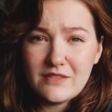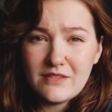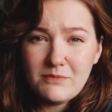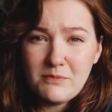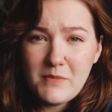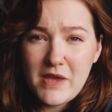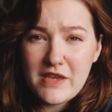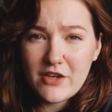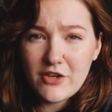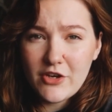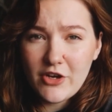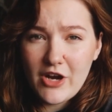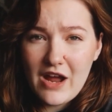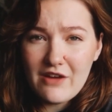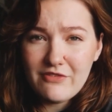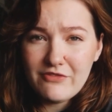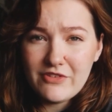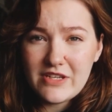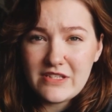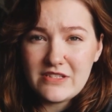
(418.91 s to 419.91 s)
make a
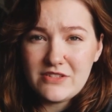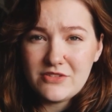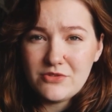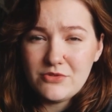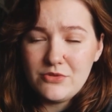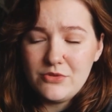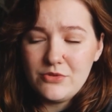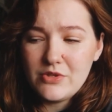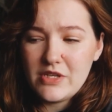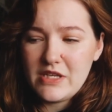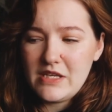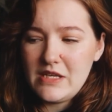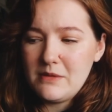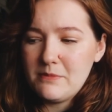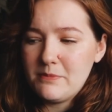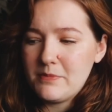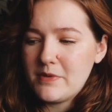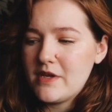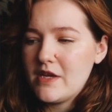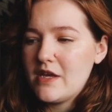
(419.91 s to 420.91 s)
graphic to
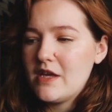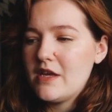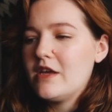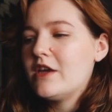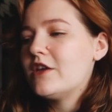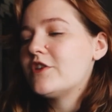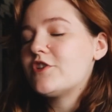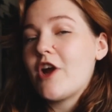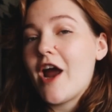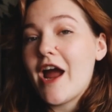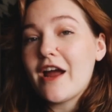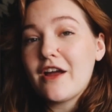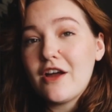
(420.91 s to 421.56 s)
keep track